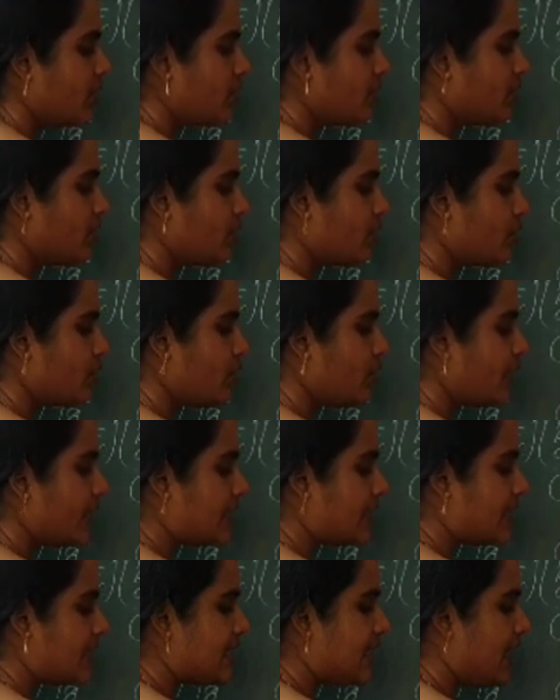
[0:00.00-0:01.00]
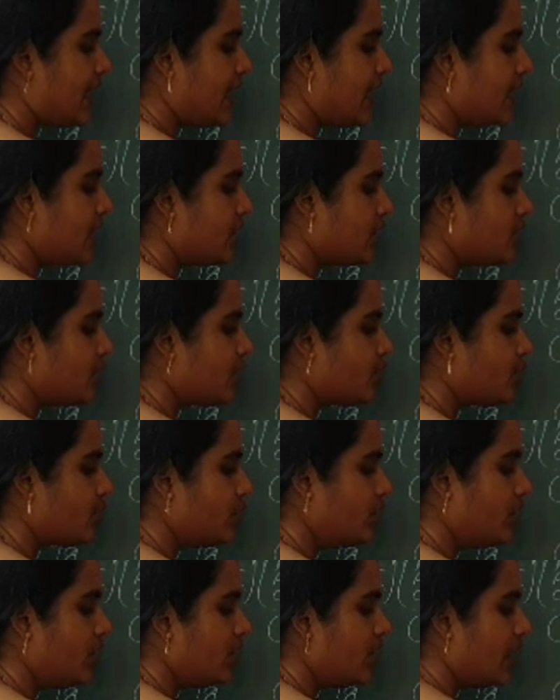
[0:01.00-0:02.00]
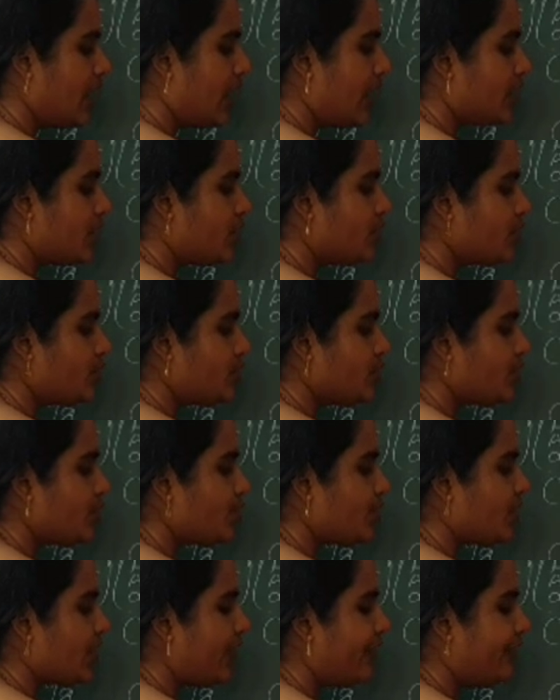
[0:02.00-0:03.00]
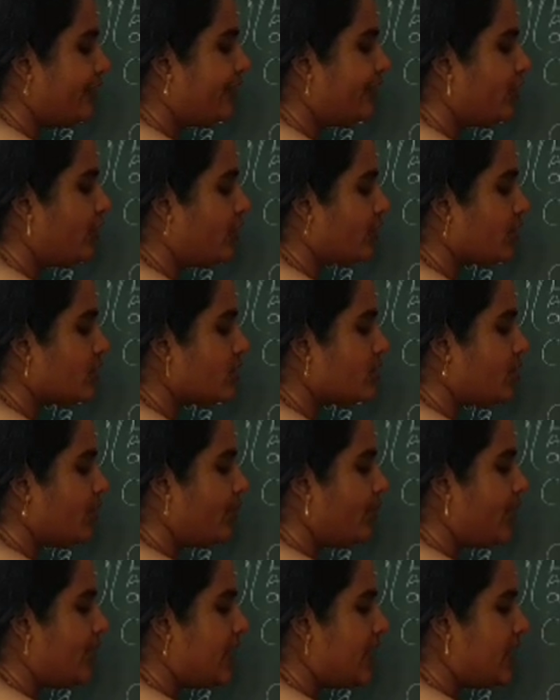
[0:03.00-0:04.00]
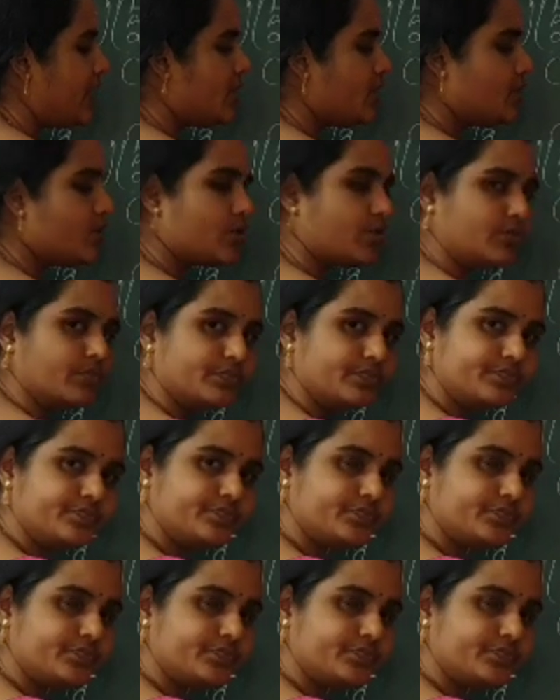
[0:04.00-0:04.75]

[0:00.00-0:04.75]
So 2 1s are 2 and 2 2s are 4. So B 2.